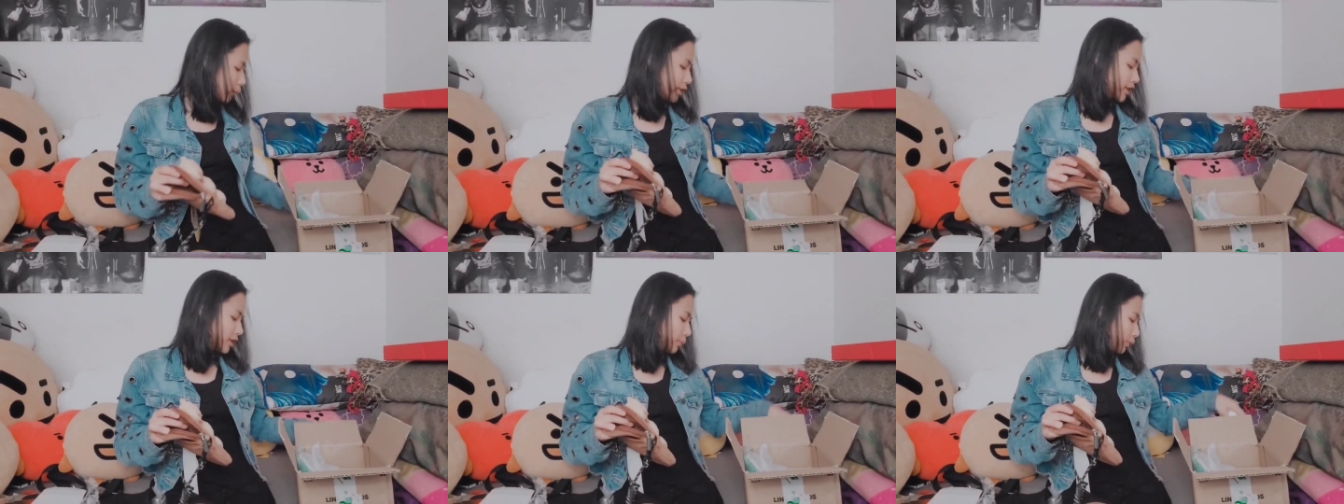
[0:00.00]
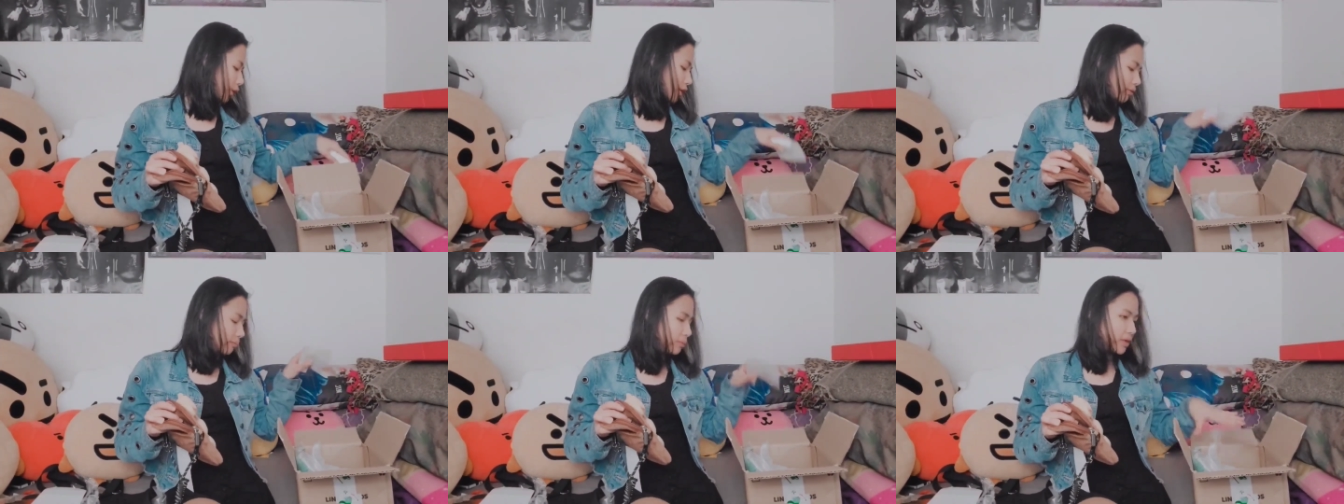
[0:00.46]
what's the
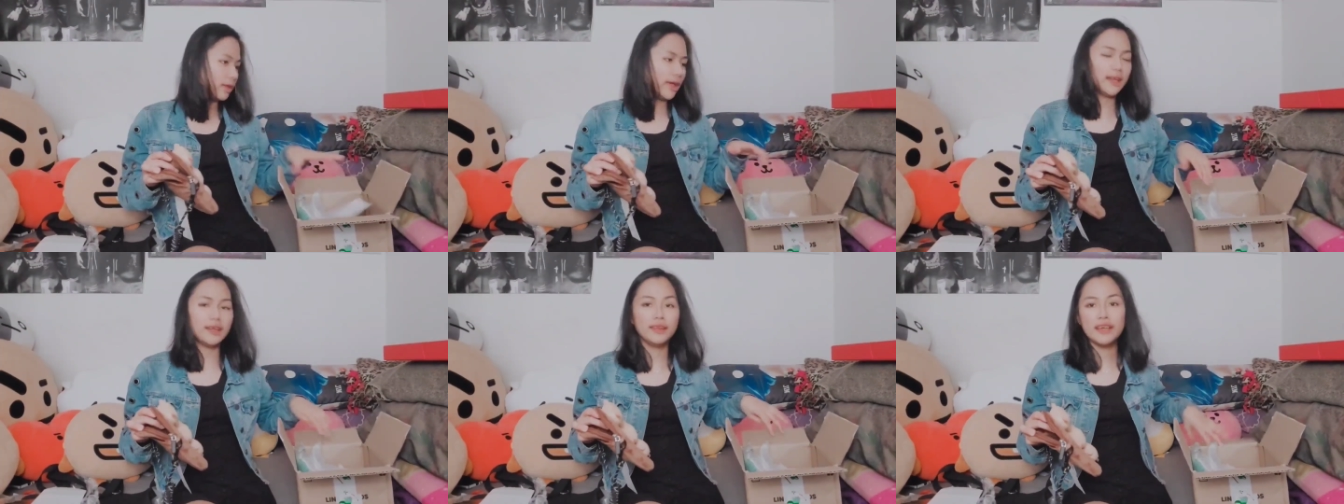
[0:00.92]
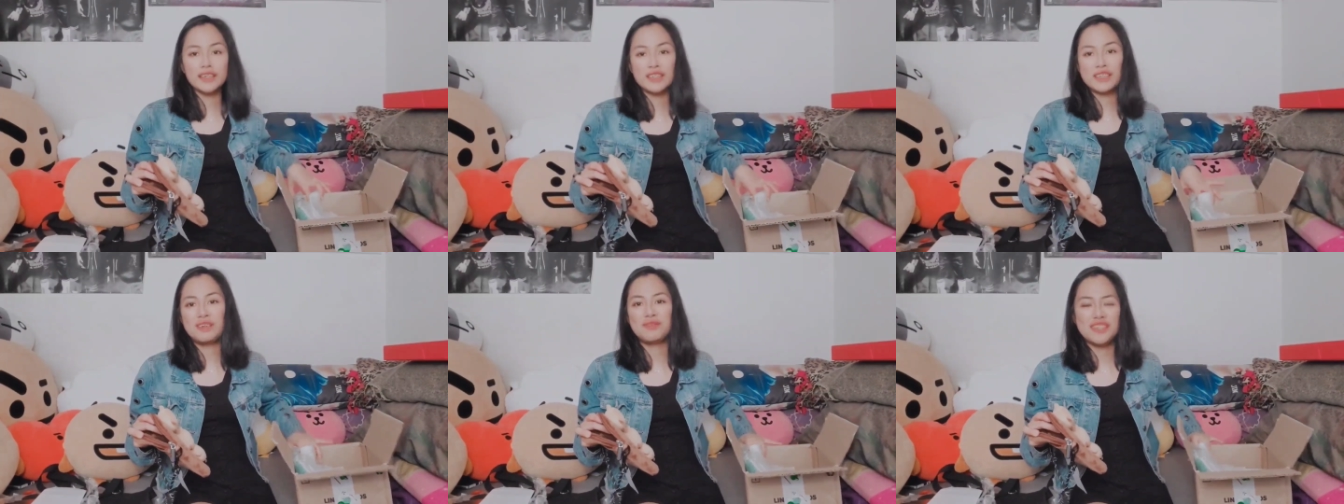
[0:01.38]
point of me getting
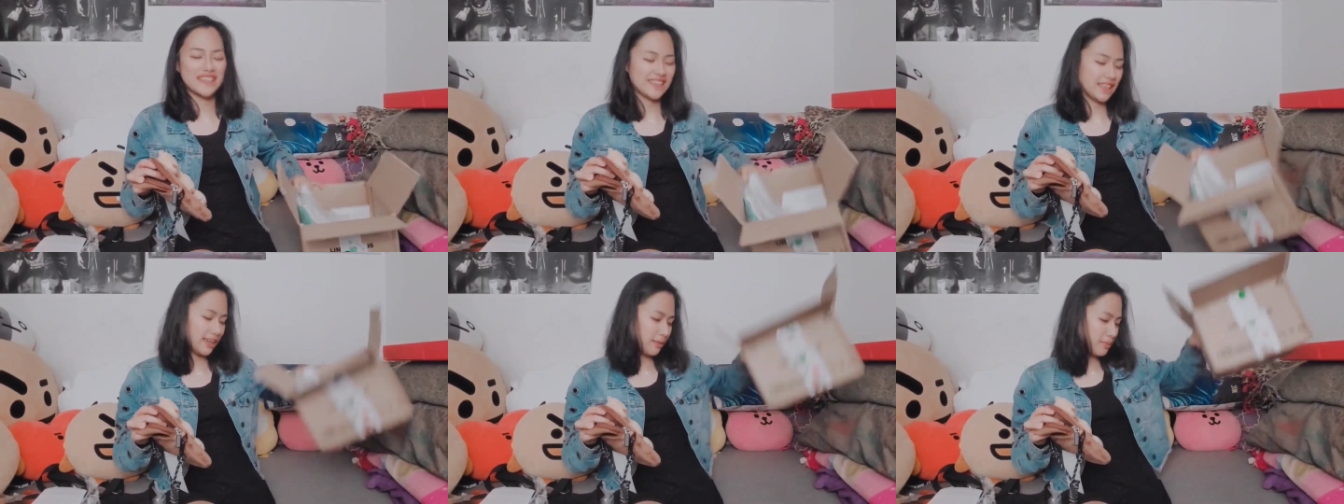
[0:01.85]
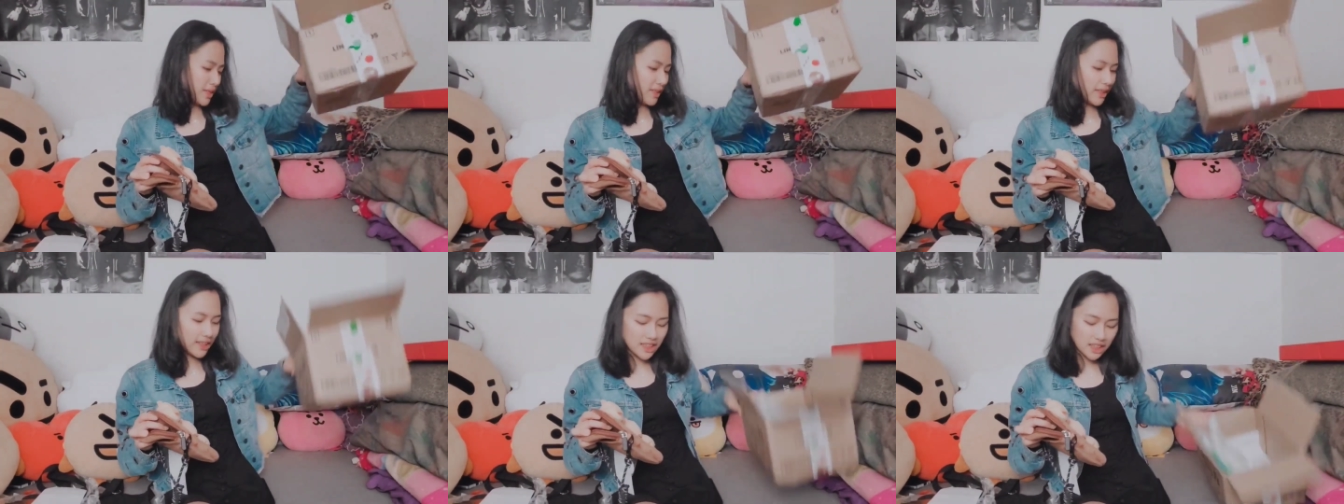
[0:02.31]
this? I'm just kidding. I
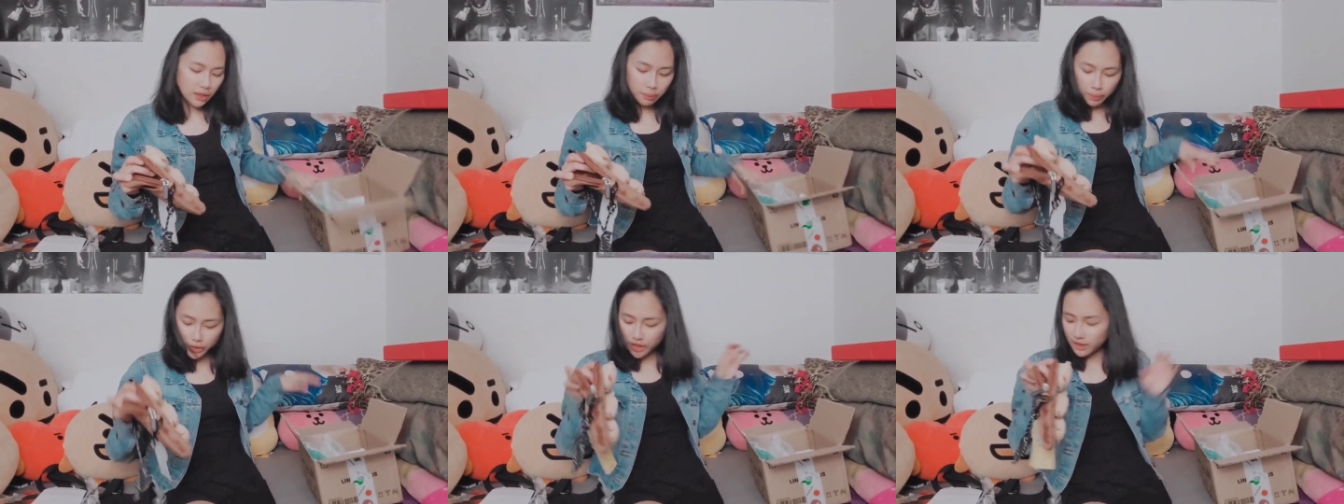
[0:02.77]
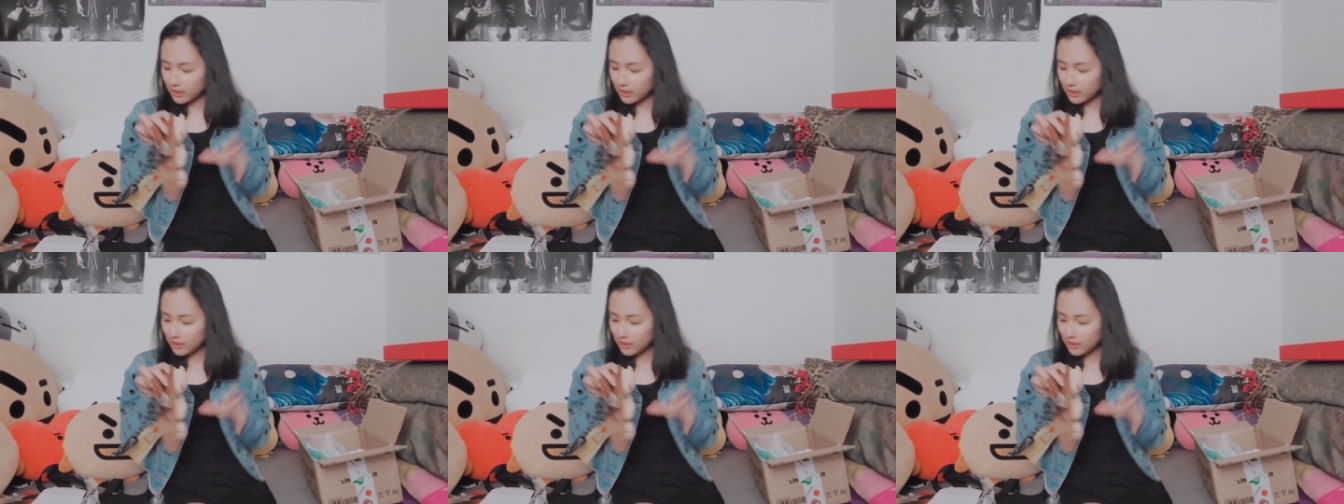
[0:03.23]
mean, I can still put